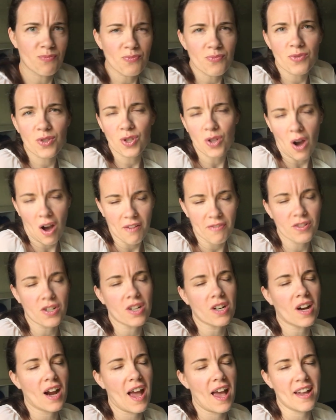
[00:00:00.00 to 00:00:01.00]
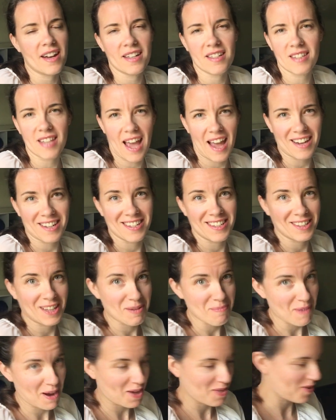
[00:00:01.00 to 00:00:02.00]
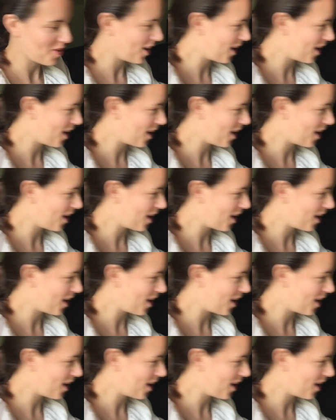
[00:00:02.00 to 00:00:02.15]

softer, and it's acting like my other